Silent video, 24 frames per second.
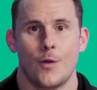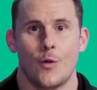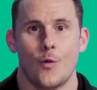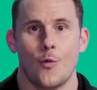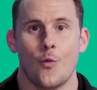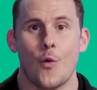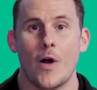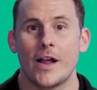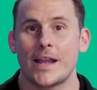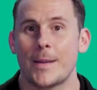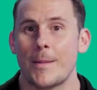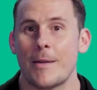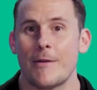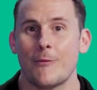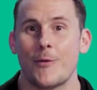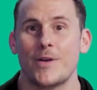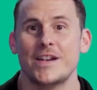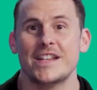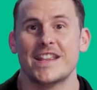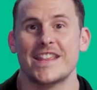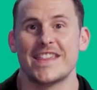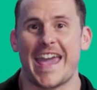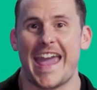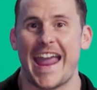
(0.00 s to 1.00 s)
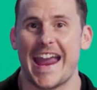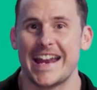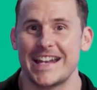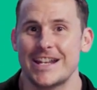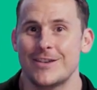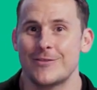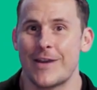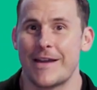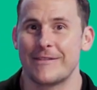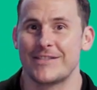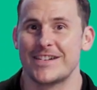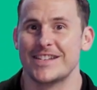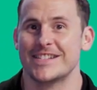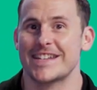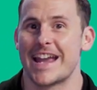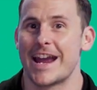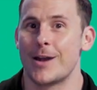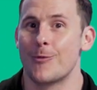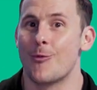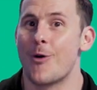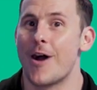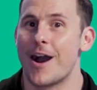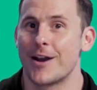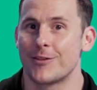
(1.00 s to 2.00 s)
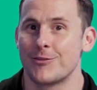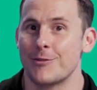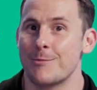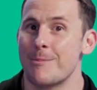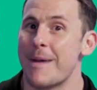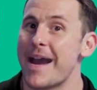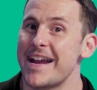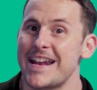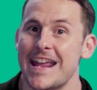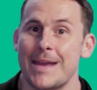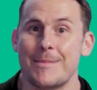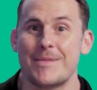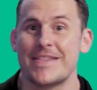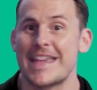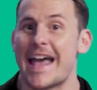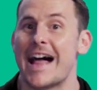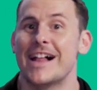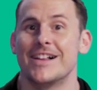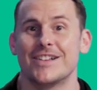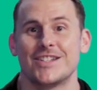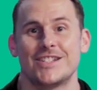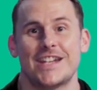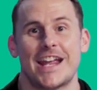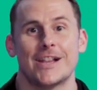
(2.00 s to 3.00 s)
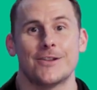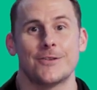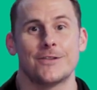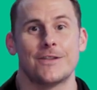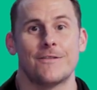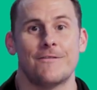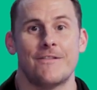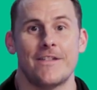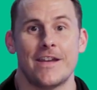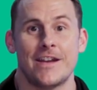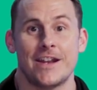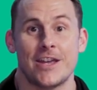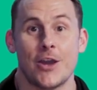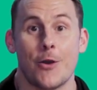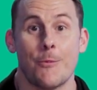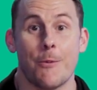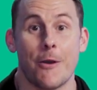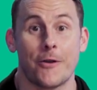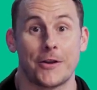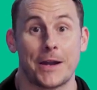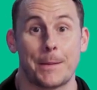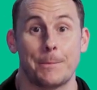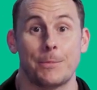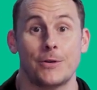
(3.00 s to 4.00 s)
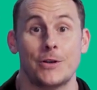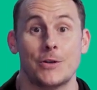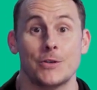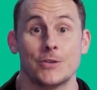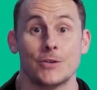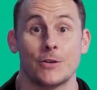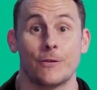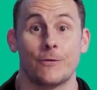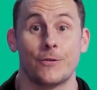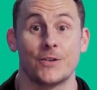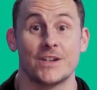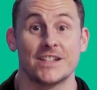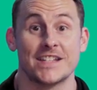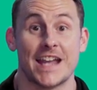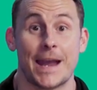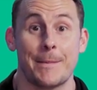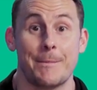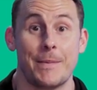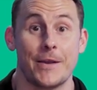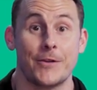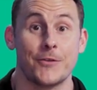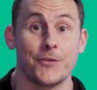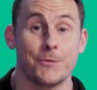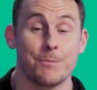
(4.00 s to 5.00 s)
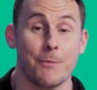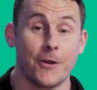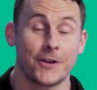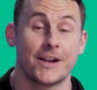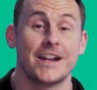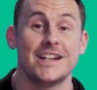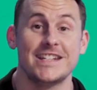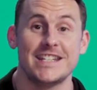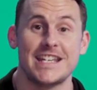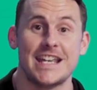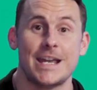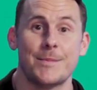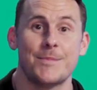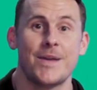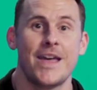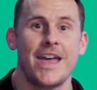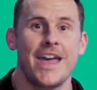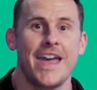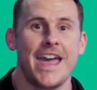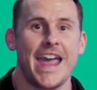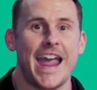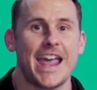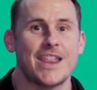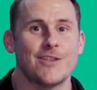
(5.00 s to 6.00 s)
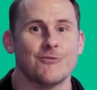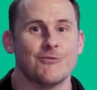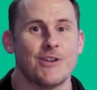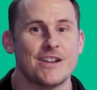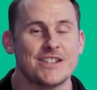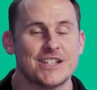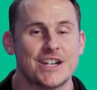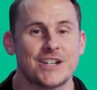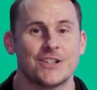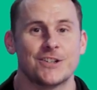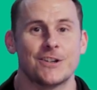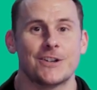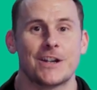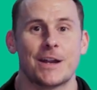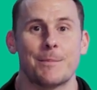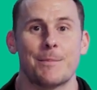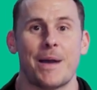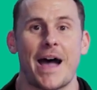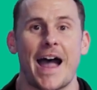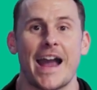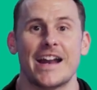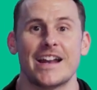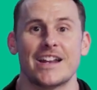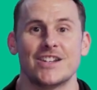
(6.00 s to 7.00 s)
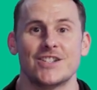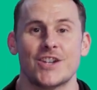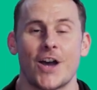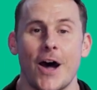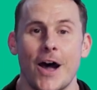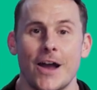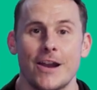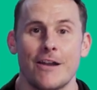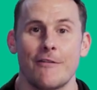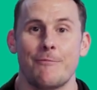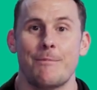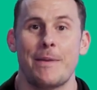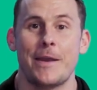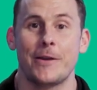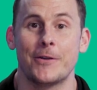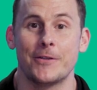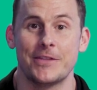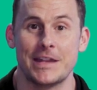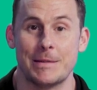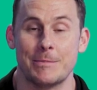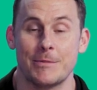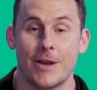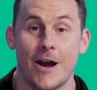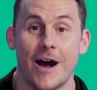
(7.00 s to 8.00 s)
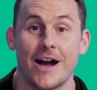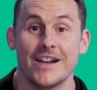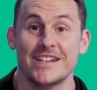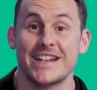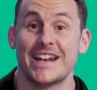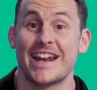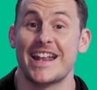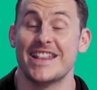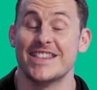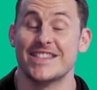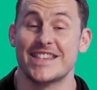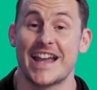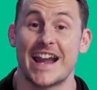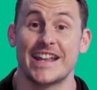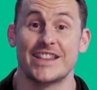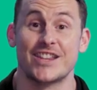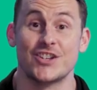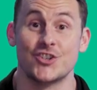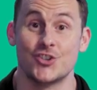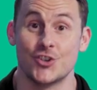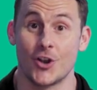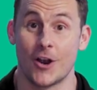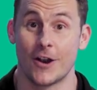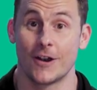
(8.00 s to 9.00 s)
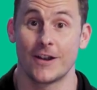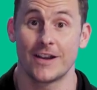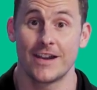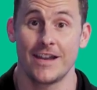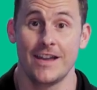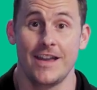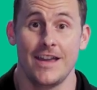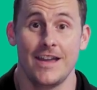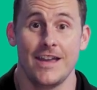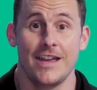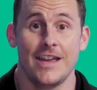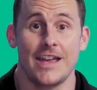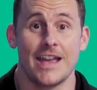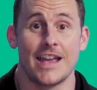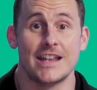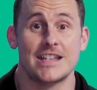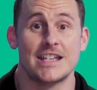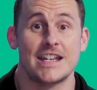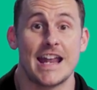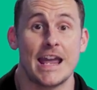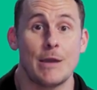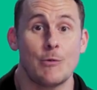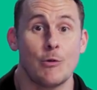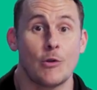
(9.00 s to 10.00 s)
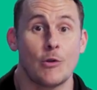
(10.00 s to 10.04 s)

Welcome everyone to this handy graphic design walkthrough. My name is Alex Taylor, the video marketing producer for Design Pickle's marketing team and the resident gherkin behind a ton of pickle themed content inside the jar. And today we're